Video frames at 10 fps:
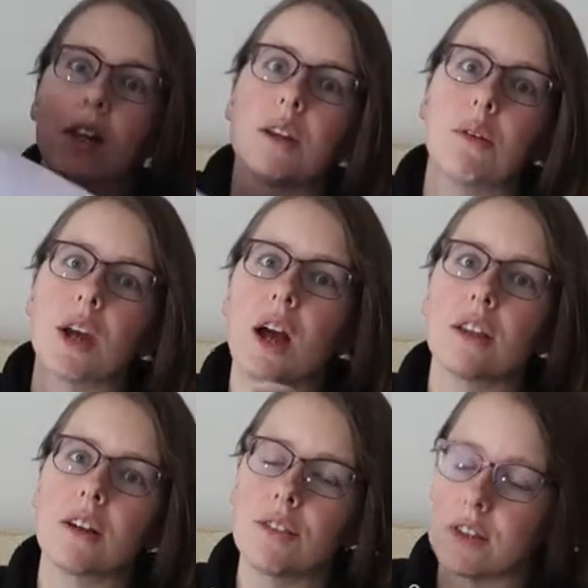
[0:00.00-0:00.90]
Anyway, I
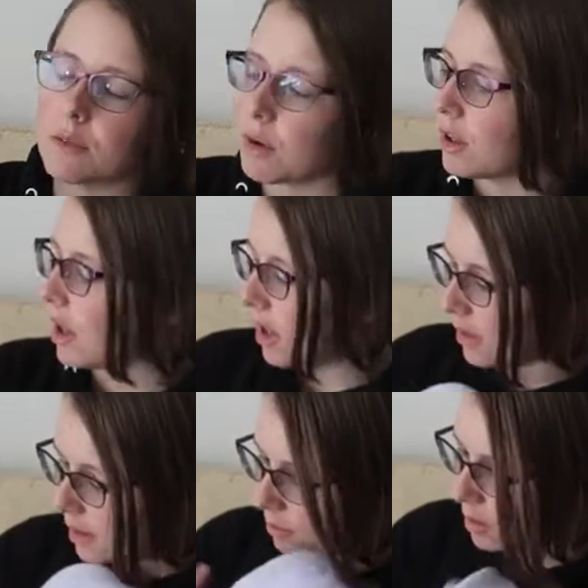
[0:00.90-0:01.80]
love this one. I
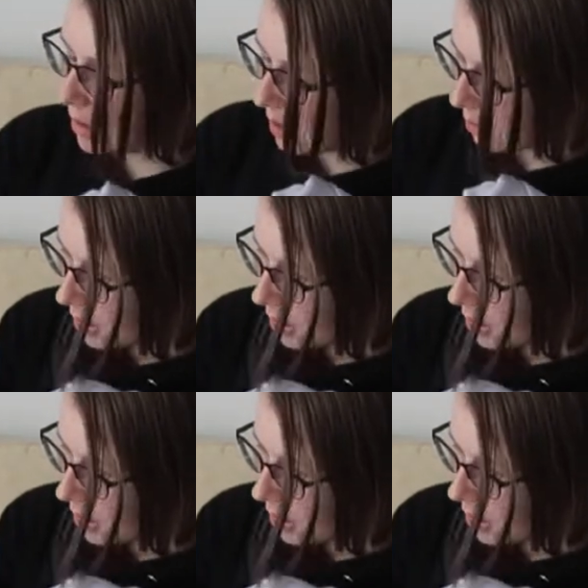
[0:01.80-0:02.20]
think I'm gonna keep